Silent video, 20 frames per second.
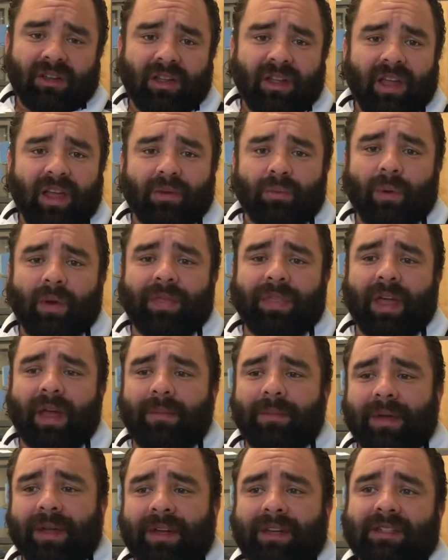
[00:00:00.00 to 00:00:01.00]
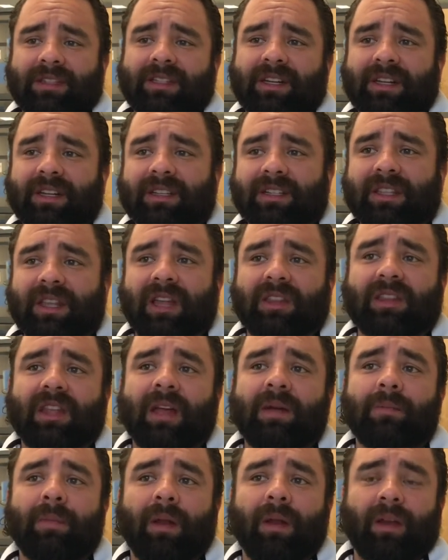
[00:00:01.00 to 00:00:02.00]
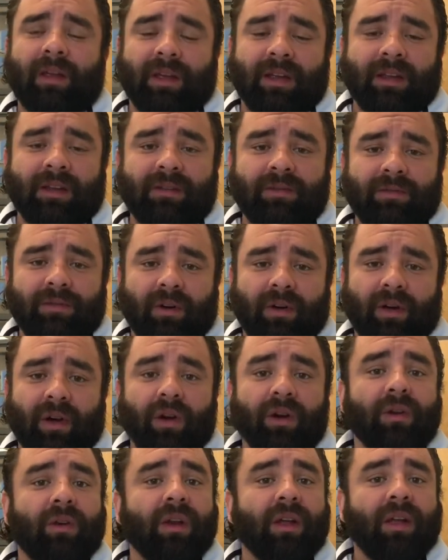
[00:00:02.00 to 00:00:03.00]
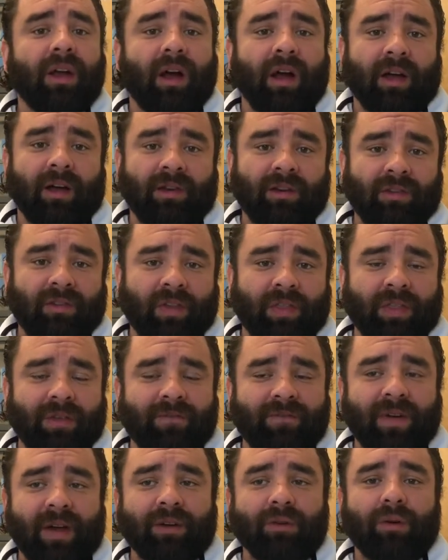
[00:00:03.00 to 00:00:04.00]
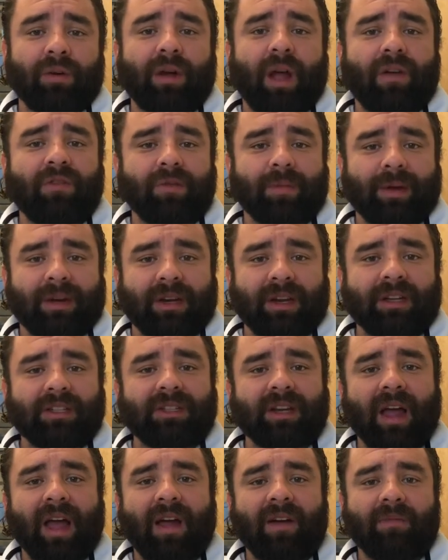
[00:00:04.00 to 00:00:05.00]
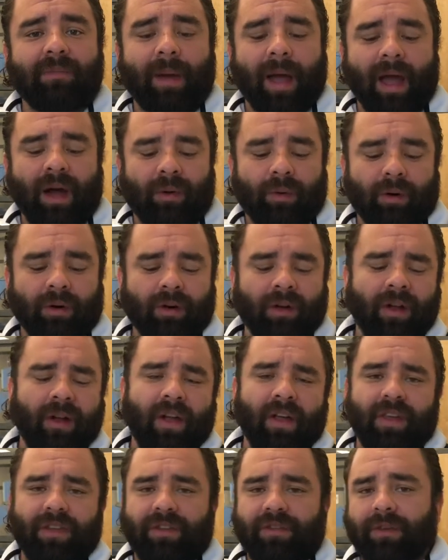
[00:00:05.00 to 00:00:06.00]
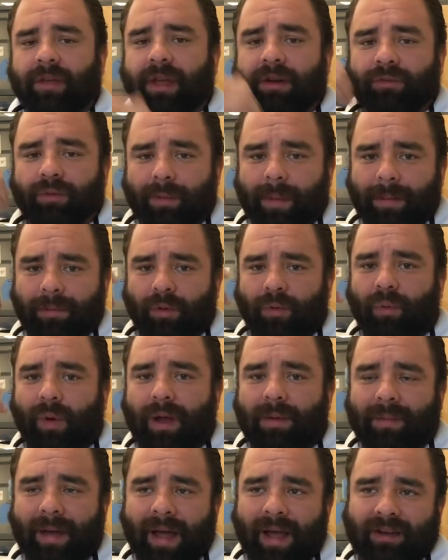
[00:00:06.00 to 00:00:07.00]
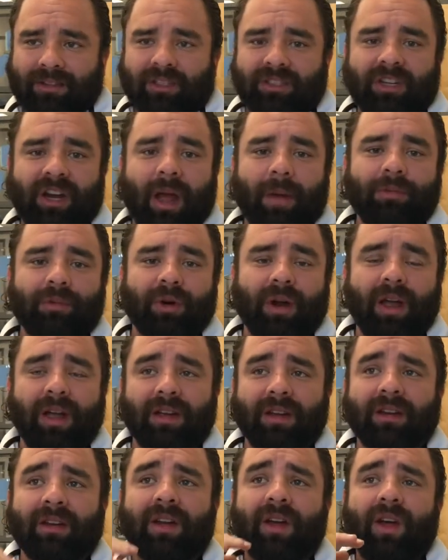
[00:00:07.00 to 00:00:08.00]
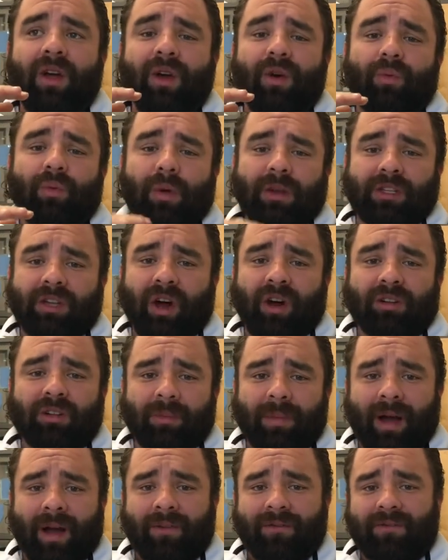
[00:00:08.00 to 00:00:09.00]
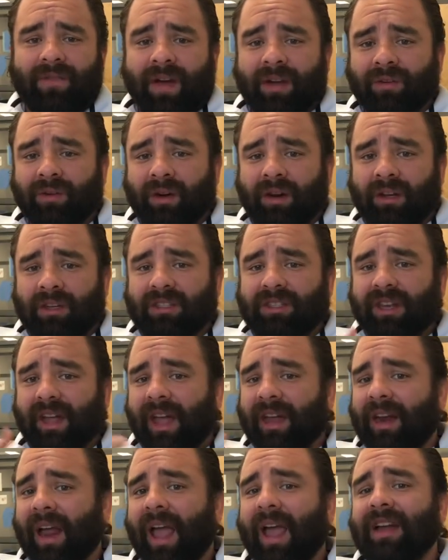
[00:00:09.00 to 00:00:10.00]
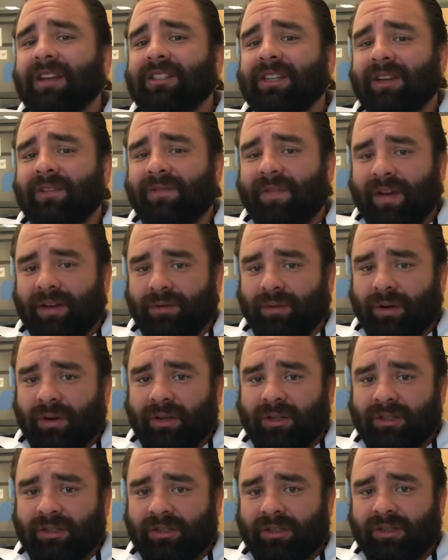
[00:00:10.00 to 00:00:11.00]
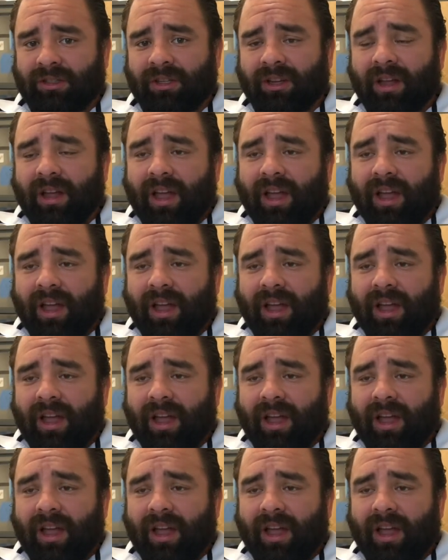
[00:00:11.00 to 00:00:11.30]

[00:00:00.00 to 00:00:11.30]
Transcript: And what that means is that they believe early on that the federal government needs to have power. If you can remember way back to Chapter 8, we talked about Federalists and Anti-Federalists.